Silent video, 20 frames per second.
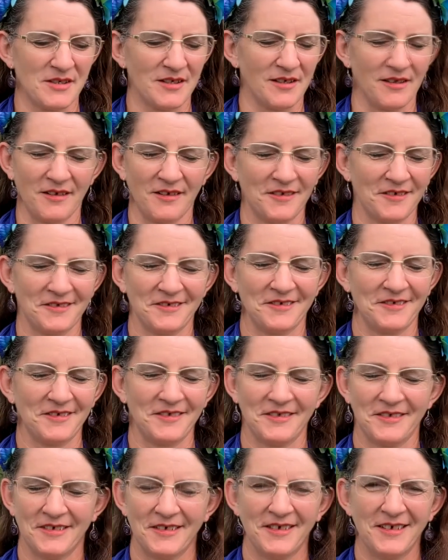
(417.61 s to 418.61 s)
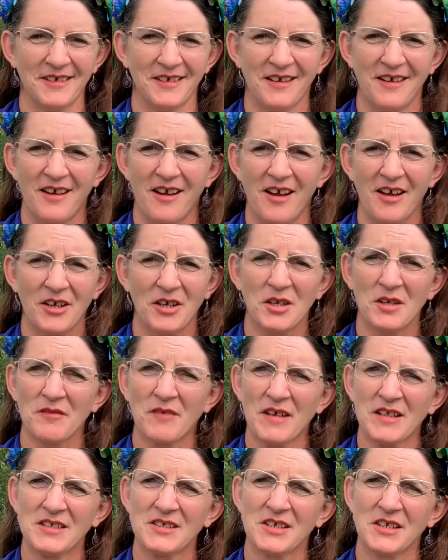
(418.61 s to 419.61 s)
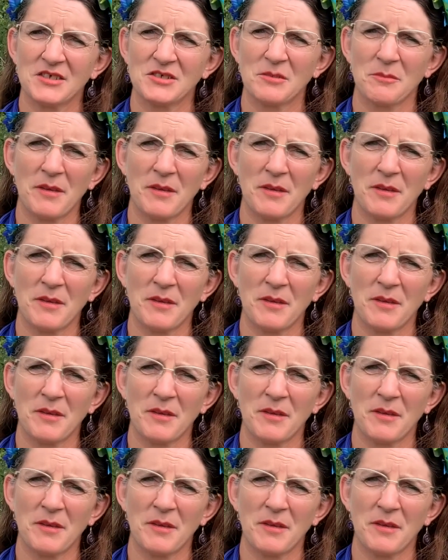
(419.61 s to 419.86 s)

I could have had such